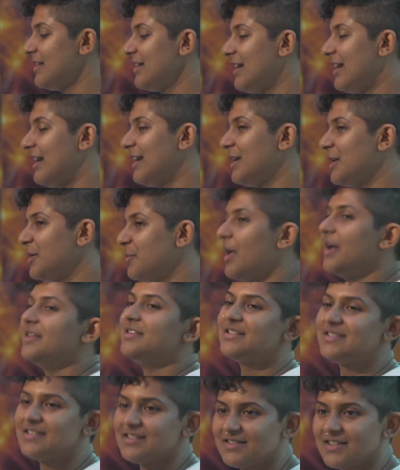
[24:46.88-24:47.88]
And
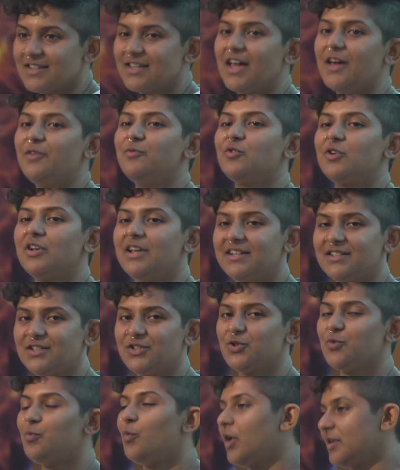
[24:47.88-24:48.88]
this is, again, related
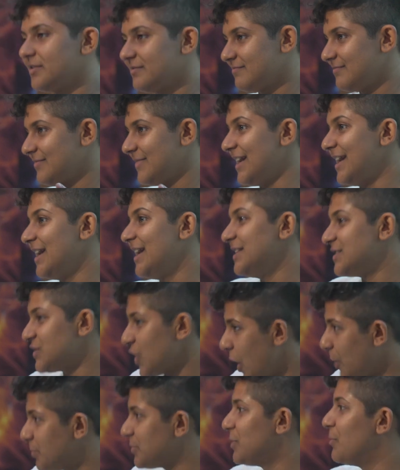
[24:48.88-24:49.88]
to what it's
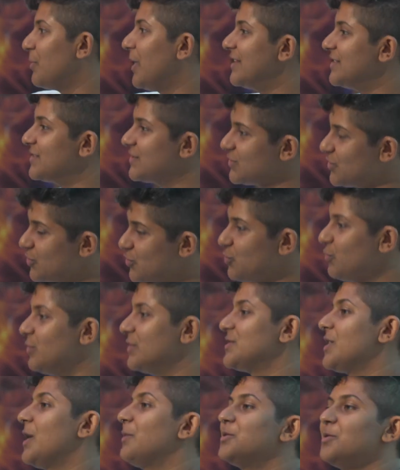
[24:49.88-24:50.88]
optimized to do.
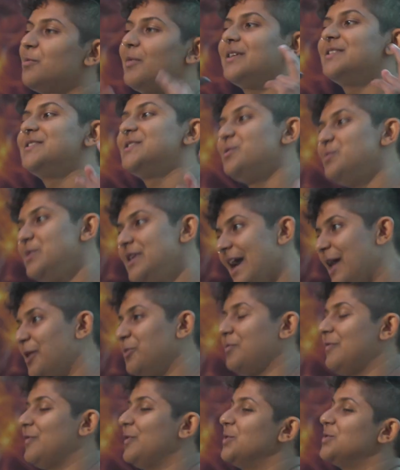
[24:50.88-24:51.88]
It's optimized to be
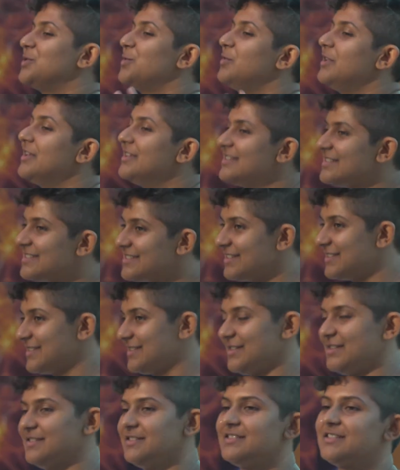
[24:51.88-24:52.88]
helpful, to be an
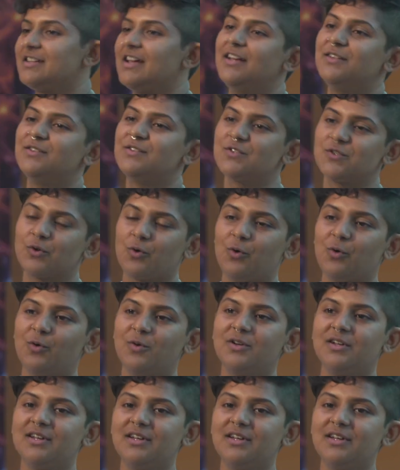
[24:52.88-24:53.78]
assistant. And so